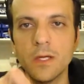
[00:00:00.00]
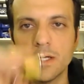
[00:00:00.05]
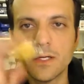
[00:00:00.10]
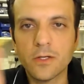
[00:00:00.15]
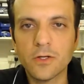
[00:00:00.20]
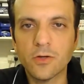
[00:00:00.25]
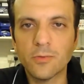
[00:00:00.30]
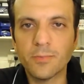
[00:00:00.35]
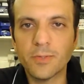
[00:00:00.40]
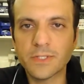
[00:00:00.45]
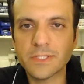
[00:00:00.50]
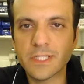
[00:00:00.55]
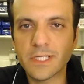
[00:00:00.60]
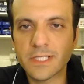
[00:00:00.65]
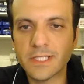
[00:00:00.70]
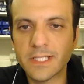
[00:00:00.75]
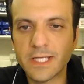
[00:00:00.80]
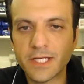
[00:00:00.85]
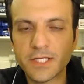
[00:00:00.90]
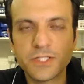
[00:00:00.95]
Composite
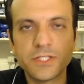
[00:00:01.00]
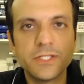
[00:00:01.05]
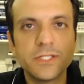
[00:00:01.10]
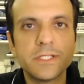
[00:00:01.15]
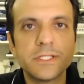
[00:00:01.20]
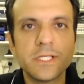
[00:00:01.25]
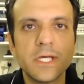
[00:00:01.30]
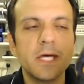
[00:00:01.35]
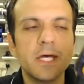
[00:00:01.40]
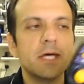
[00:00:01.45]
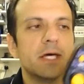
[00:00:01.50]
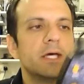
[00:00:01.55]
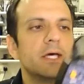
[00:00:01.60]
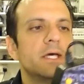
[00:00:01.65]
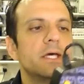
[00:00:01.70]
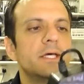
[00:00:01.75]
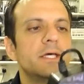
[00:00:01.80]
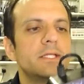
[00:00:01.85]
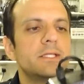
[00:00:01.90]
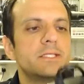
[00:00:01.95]
connections.
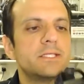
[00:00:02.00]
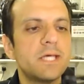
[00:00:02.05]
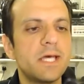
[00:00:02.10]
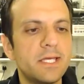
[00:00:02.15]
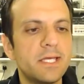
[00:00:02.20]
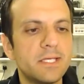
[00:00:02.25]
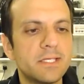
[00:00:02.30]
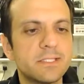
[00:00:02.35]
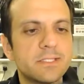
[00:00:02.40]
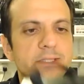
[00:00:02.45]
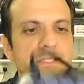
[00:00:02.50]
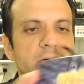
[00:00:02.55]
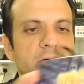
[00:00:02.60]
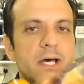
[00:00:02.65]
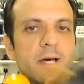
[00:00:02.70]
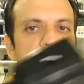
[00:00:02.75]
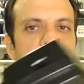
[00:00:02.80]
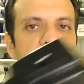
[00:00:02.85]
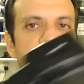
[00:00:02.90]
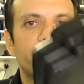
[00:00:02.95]
It takes
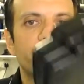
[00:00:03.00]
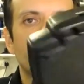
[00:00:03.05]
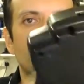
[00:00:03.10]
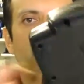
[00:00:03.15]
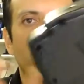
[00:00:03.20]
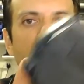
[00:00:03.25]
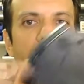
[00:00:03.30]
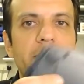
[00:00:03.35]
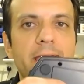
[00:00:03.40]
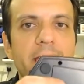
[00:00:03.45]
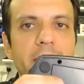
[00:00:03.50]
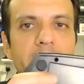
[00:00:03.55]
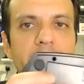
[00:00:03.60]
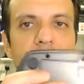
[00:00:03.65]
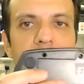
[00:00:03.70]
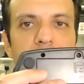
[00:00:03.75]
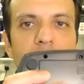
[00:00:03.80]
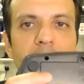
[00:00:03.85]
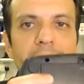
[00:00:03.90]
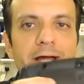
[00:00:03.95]
um, four
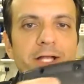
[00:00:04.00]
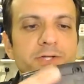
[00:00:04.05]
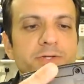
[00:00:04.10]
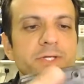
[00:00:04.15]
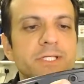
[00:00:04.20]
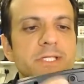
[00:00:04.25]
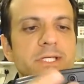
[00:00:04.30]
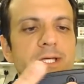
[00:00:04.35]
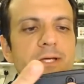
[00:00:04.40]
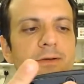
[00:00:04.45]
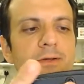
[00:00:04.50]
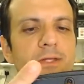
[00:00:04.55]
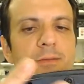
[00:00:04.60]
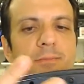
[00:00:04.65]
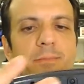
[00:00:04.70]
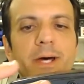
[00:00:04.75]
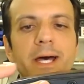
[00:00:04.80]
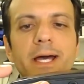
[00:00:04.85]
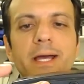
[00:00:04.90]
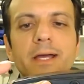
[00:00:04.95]
AA batteries here in the
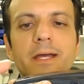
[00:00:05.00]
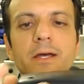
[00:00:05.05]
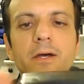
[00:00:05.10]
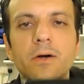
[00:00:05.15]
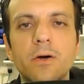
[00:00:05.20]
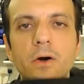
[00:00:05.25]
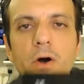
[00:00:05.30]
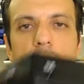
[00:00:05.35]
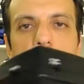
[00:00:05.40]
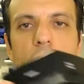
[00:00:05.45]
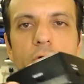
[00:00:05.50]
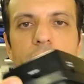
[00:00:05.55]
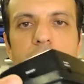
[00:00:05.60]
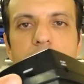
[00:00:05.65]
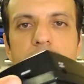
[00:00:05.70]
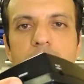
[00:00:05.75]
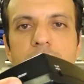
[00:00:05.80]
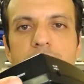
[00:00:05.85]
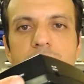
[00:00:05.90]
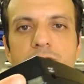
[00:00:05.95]
back on
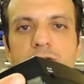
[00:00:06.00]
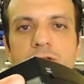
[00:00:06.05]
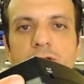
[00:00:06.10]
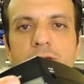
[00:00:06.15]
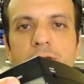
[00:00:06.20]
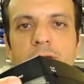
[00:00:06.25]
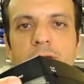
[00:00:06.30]
switch.